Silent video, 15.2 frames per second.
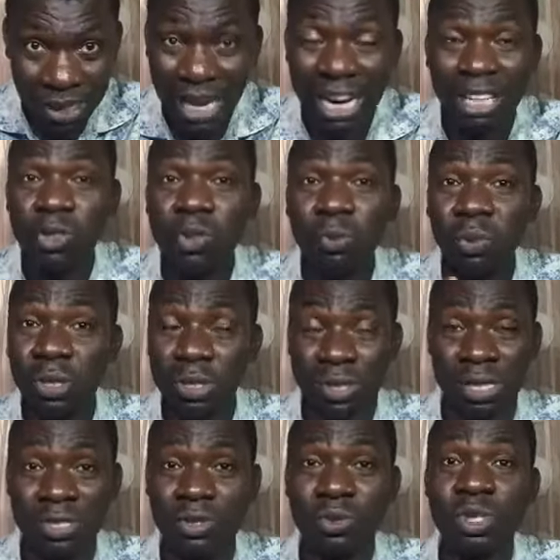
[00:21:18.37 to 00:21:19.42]
There are so much
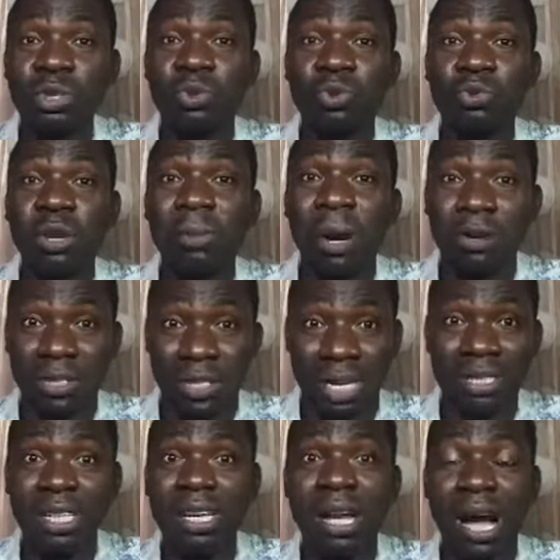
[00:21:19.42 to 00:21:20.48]
things you need to do about sound
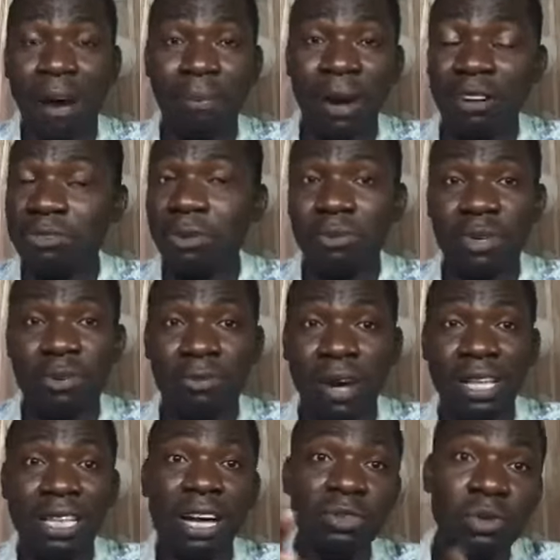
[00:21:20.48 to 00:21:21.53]
apart from the
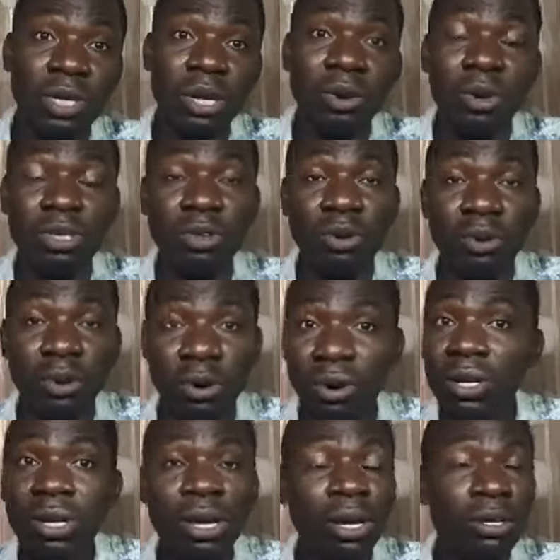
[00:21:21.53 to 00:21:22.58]
fact that you record
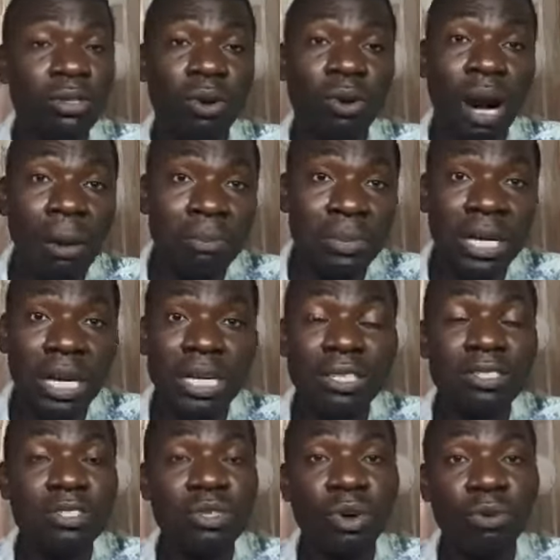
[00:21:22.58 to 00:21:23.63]
your
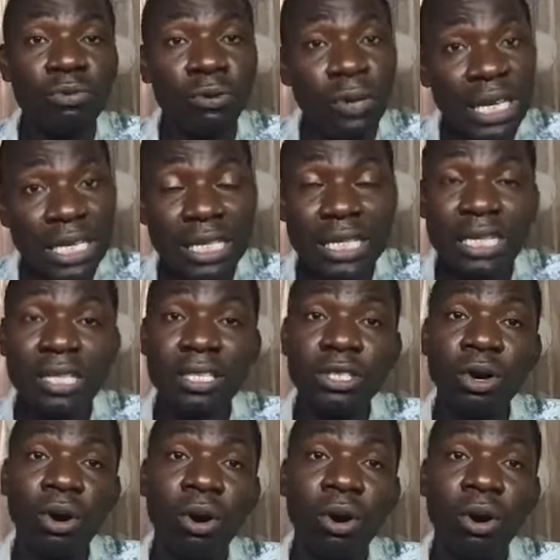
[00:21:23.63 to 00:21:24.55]
ambience, your foley,